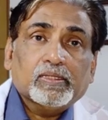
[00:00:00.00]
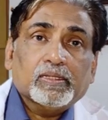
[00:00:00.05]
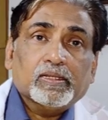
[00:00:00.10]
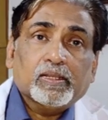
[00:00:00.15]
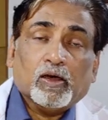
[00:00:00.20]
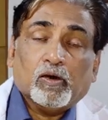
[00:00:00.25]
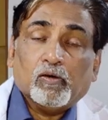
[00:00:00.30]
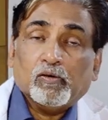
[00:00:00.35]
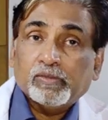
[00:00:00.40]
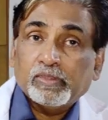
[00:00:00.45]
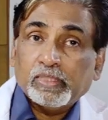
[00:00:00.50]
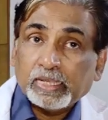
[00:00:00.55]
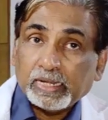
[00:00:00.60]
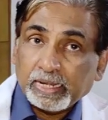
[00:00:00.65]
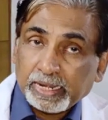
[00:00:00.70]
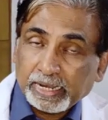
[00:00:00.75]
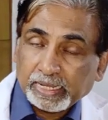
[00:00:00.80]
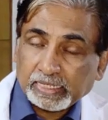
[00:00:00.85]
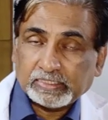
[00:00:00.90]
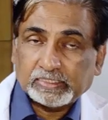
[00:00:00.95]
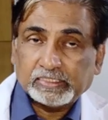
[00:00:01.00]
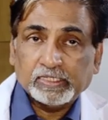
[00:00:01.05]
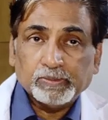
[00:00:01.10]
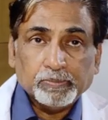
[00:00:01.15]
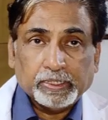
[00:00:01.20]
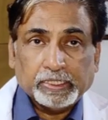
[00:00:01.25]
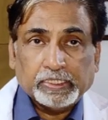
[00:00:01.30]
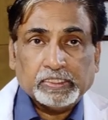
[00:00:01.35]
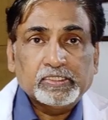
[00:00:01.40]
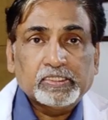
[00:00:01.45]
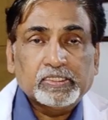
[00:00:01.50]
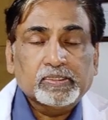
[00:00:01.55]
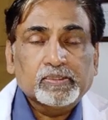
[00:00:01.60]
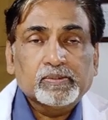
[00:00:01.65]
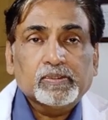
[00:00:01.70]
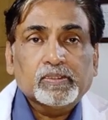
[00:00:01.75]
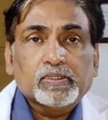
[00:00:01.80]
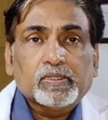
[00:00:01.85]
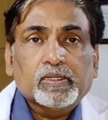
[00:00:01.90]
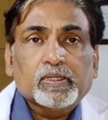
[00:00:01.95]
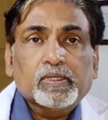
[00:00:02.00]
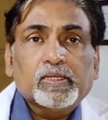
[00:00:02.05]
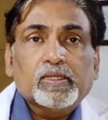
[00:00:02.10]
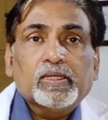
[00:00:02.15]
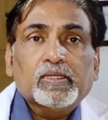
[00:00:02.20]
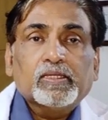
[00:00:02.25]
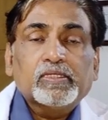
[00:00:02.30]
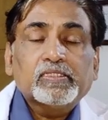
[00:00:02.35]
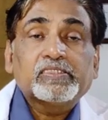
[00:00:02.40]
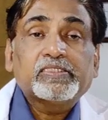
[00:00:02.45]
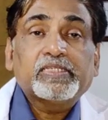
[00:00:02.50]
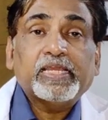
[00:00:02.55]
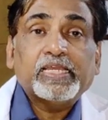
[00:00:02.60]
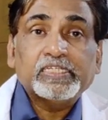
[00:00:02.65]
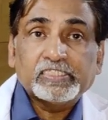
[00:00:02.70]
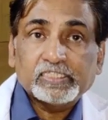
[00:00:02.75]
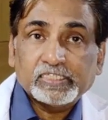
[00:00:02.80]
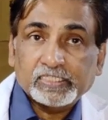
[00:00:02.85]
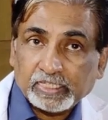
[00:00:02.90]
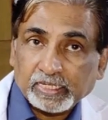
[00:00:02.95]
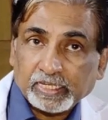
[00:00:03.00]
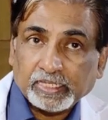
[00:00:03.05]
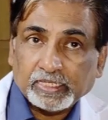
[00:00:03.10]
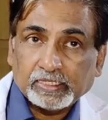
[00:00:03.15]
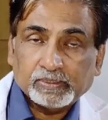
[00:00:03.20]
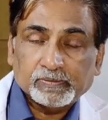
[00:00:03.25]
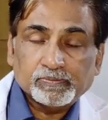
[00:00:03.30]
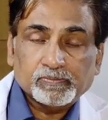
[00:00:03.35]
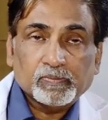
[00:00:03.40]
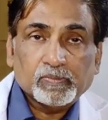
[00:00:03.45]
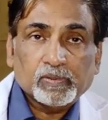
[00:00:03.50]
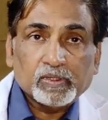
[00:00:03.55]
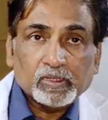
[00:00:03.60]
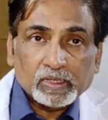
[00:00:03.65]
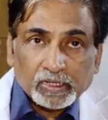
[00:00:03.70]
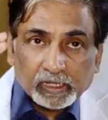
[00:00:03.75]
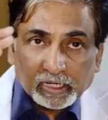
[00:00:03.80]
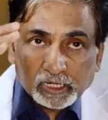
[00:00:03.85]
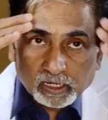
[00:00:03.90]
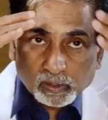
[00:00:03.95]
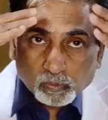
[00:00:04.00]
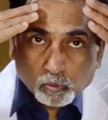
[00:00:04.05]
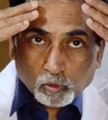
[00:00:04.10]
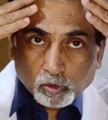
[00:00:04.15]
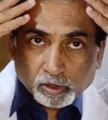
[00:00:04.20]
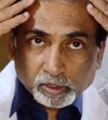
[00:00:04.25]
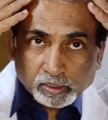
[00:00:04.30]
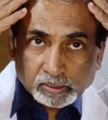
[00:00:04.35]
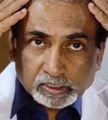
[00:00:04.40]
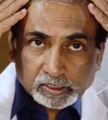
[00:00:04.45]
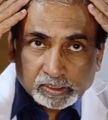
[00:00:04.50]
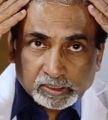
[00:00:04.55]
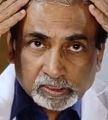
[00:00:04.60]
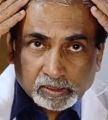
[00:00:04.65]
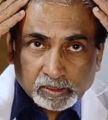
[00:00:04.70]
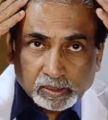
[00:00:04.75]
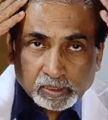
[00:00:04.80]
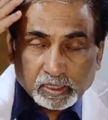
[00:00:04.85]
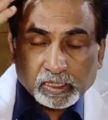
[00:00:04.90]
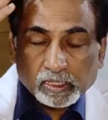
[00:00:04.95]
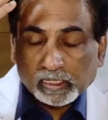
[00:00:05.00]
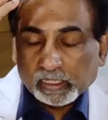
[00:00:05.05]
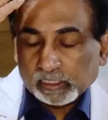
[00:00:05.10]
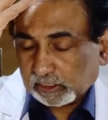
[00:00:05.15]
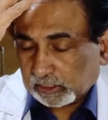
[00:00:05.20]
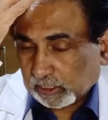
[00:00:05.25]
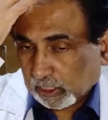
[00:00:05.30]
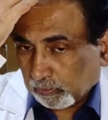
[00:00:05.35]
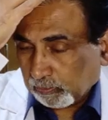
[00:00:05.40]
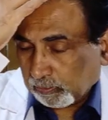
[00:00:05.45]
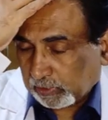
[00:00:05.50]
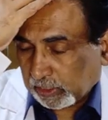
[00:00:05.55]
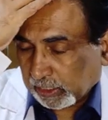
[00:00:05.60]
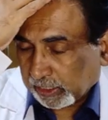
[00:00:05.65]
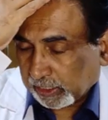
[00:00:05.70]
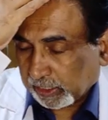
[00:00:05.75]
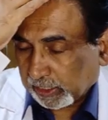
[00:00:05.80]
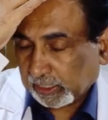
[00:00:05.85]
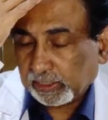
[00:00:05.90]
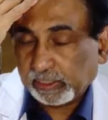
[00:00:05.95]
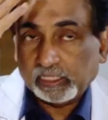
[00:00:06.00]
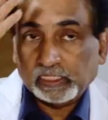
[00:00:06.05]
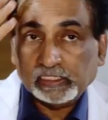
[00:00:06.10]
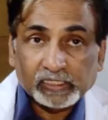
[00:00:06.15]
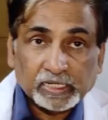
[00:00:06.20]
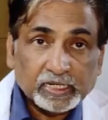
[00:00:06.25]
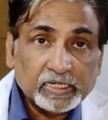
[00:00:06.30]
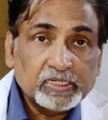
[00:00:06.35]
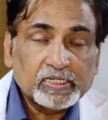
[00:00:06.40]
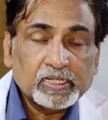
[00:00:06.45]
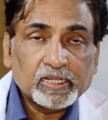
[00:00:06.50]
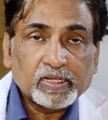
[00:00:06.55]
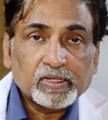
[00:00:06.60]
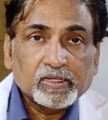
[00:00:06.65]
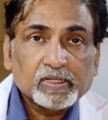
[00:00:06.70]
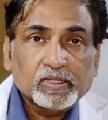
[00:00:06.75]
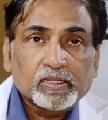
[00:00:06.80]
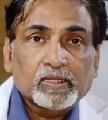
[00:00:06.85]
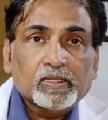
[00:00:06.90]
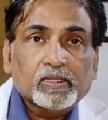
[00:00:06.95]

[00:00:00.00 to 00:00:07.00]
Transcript: Now the next image, stage 3, little more recession, some thinning in the center.